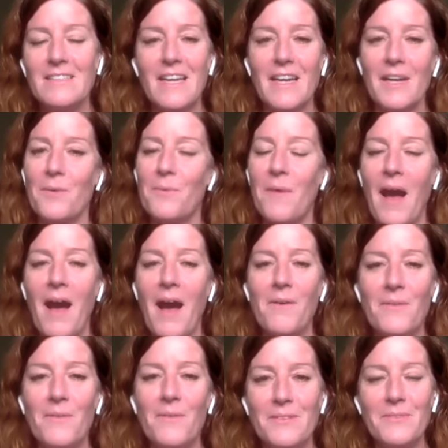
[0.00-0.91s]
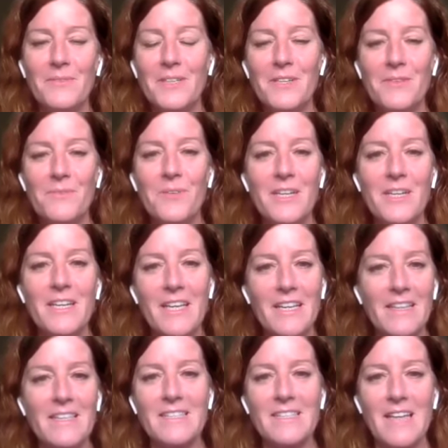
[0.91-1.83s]
like, wow, when you
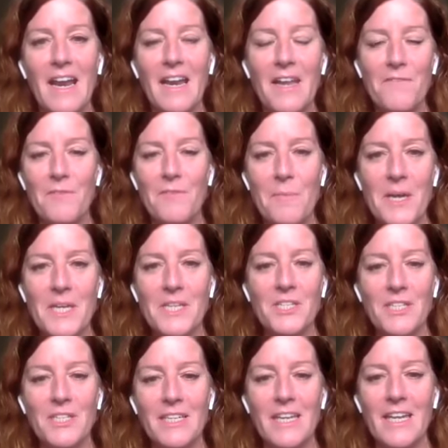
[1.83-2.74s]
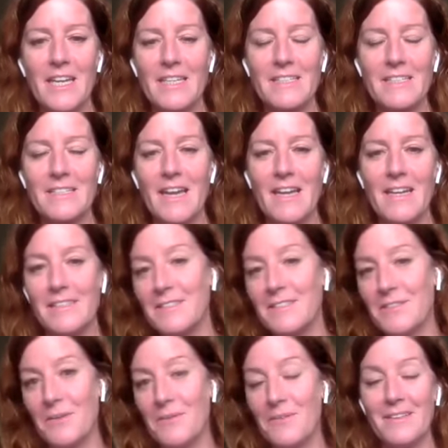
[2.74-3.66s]
get this kind of information, you get excited.
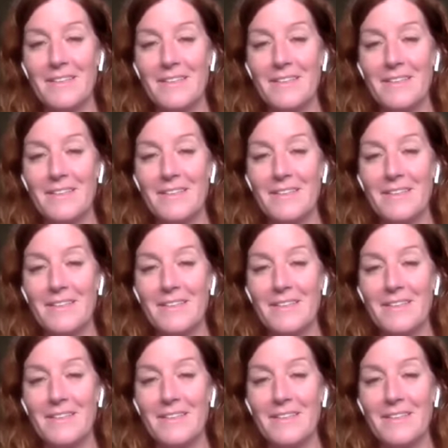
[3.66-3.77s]
So at